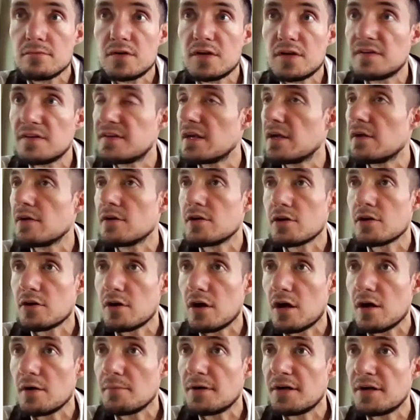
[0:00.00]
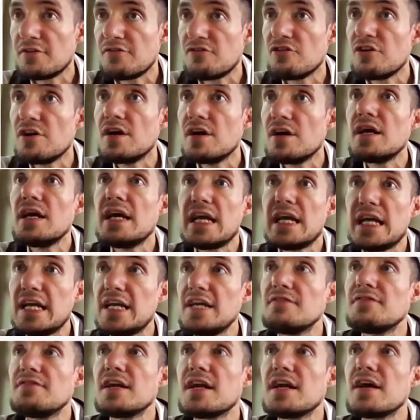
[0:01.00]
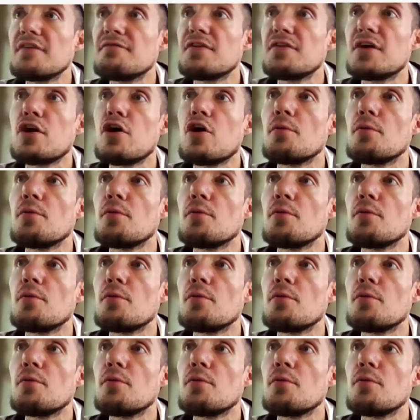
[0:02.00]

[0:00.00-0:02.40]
To sell their garbage, even if it